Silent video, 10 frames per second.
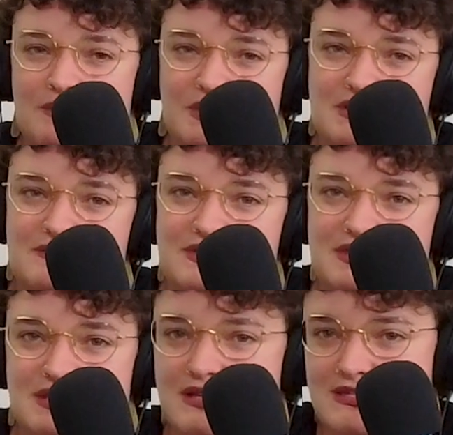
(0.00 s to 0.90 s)
Because if a
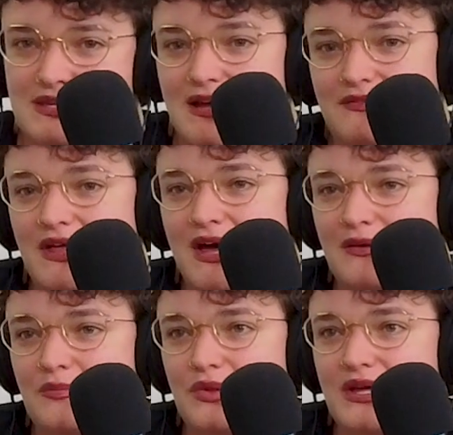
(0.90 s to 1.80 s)
city doesn't have that
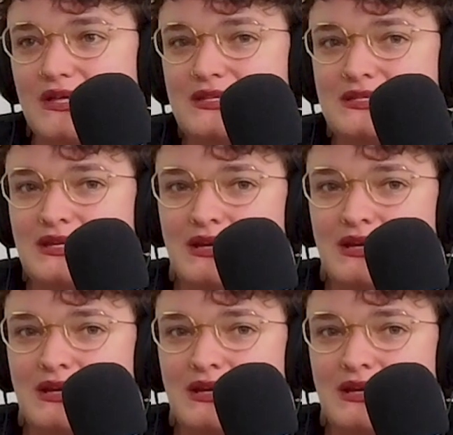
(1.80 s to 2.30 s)
in place,